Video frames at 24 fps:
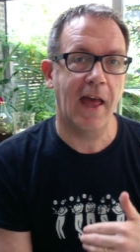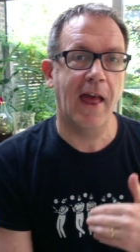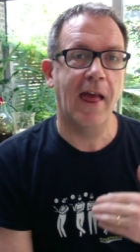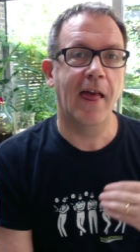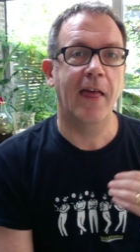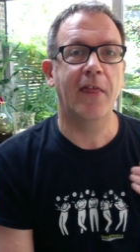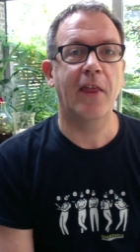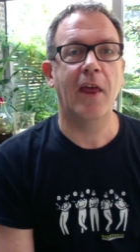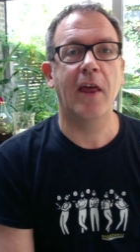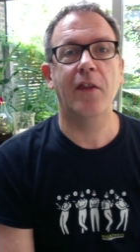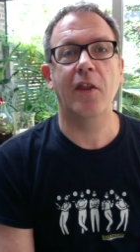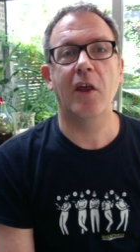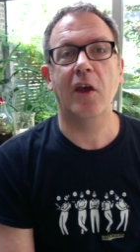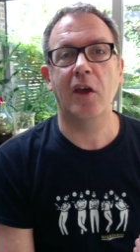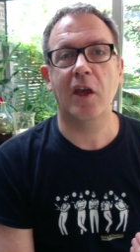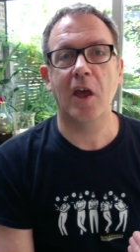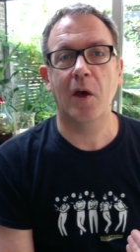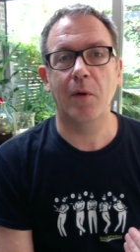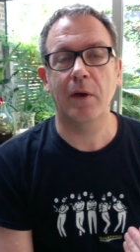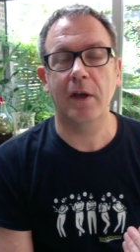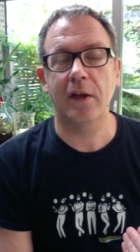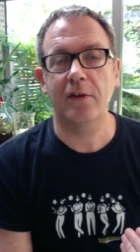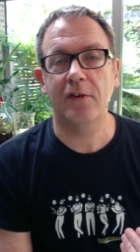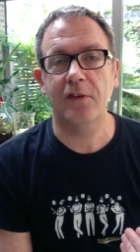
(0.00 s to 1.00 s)
then they're
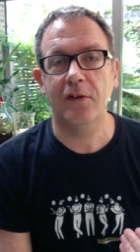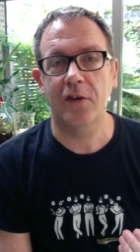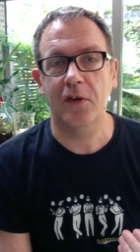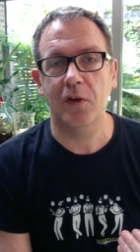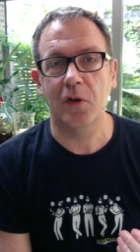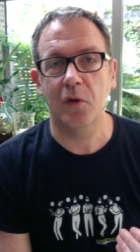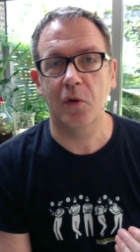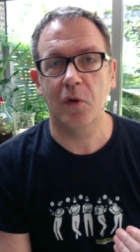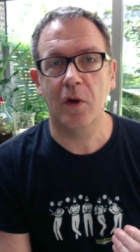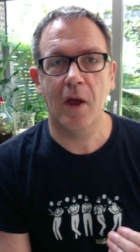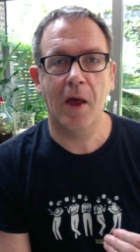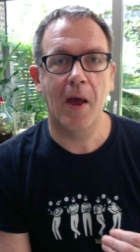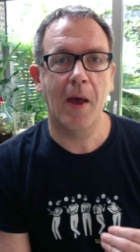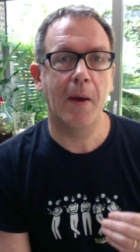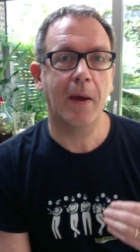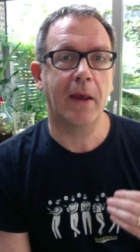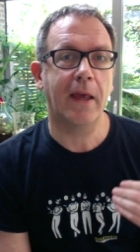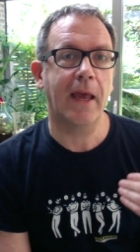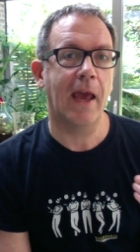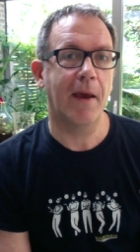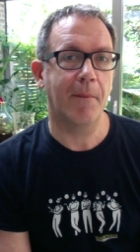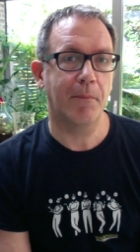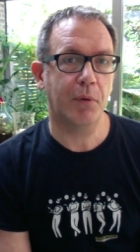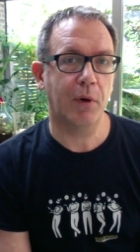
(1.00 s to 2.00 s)
going to
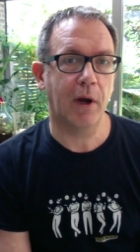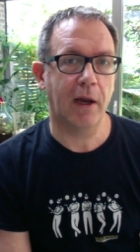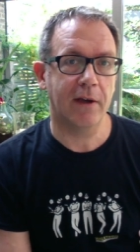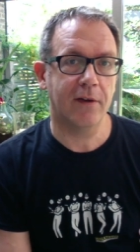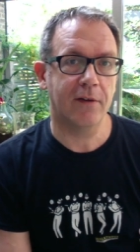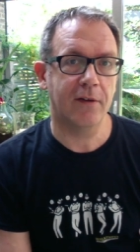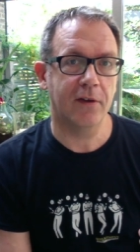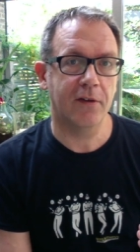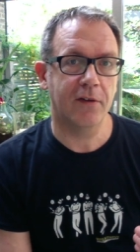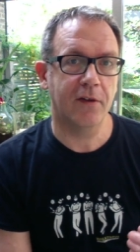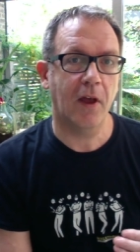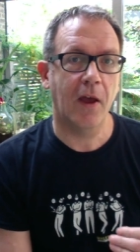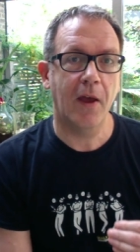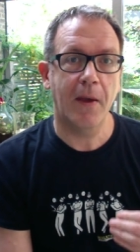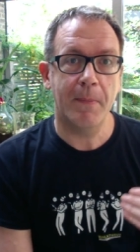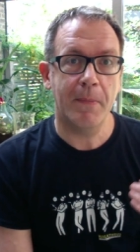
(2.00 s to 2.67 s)
get practice.